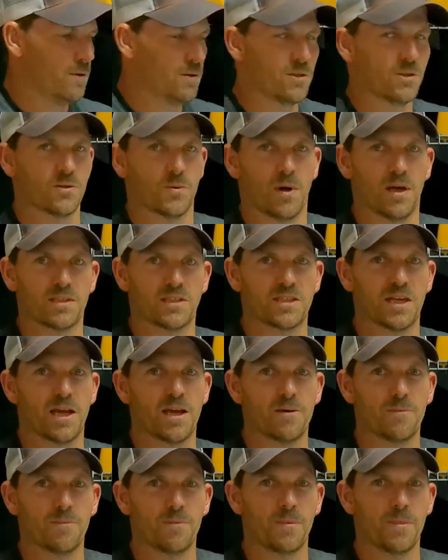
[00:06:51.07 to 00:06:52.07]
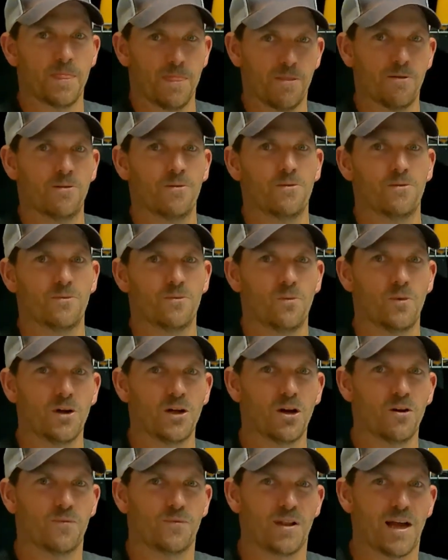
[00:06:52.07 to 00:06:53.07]
so I say we
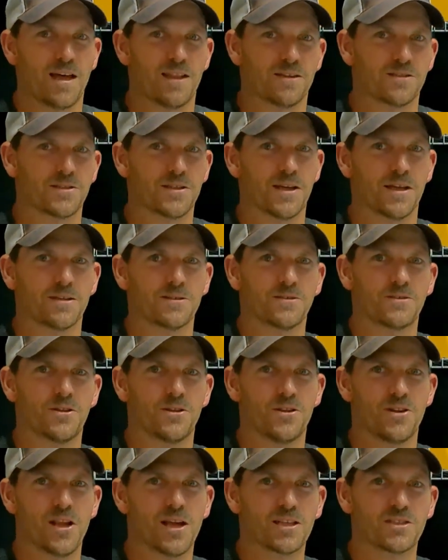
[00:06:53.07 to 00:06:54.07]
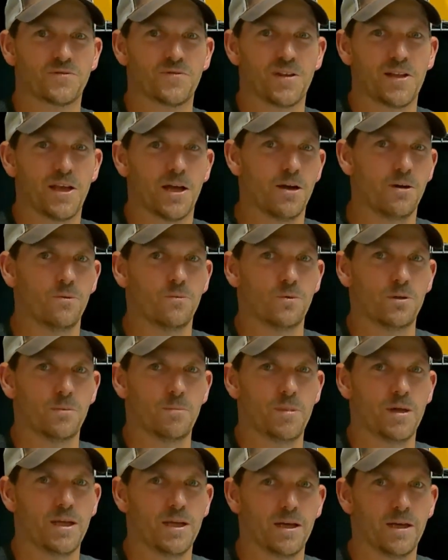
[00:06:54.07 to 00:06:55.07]
go fly this thing. So the next video will
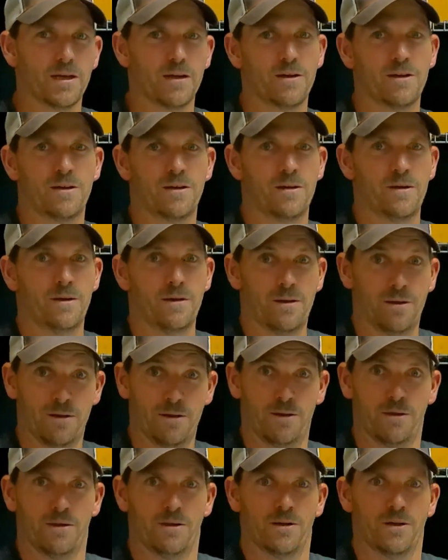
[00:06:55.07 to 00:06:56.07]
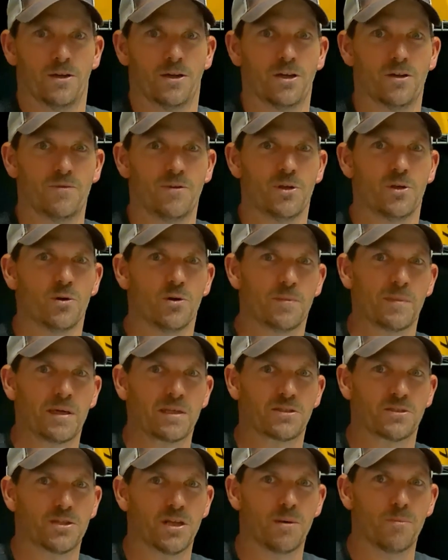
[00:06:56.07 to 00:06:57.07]
be uh, of the
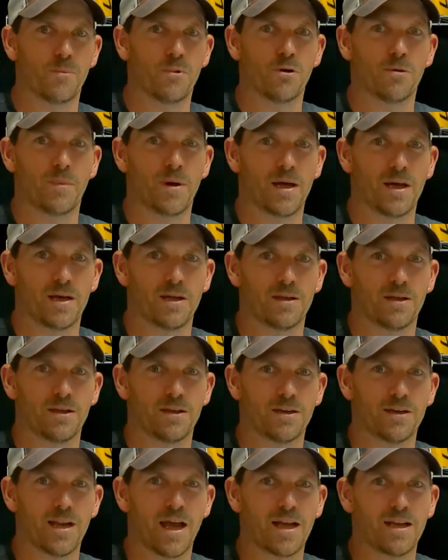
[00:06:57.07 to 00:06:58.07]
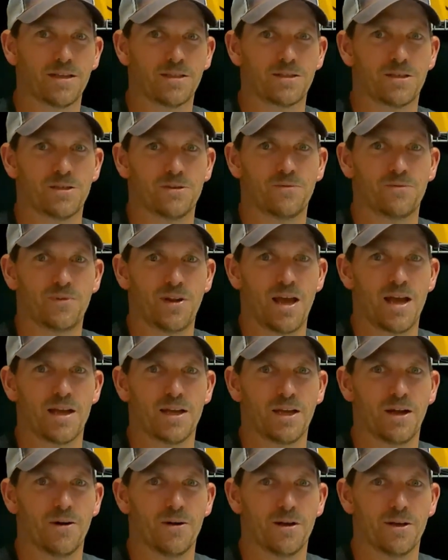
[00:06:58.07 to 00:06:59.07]
UMX timber at my night
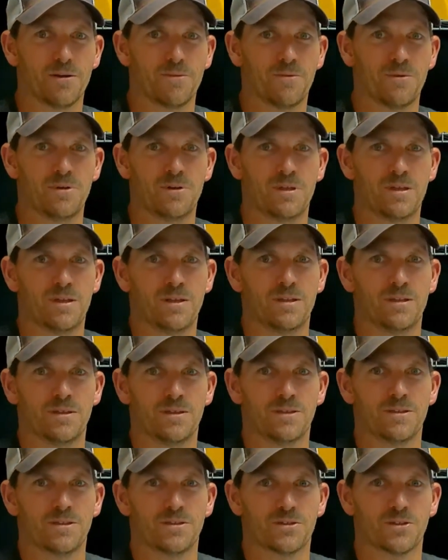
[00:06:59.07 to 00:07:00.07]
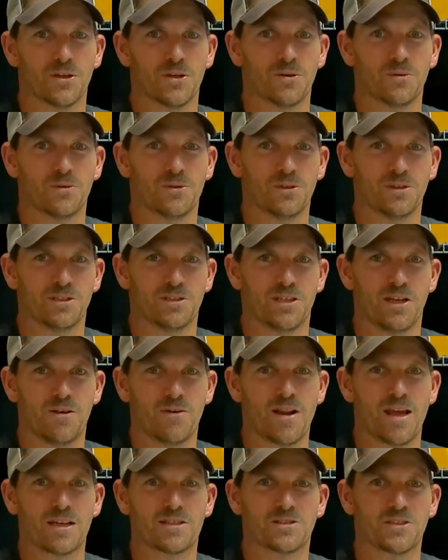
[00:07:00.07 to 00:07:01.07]
flying area. So until
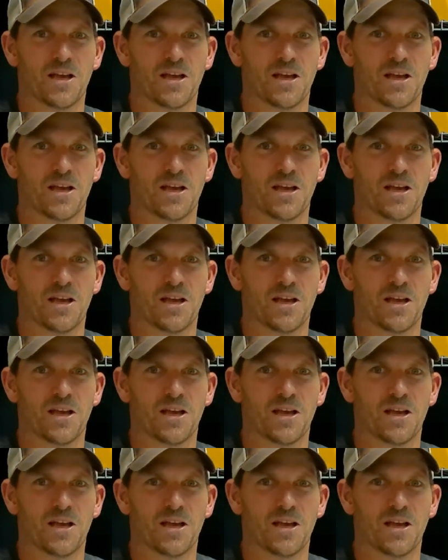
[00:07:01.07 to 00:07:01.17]
next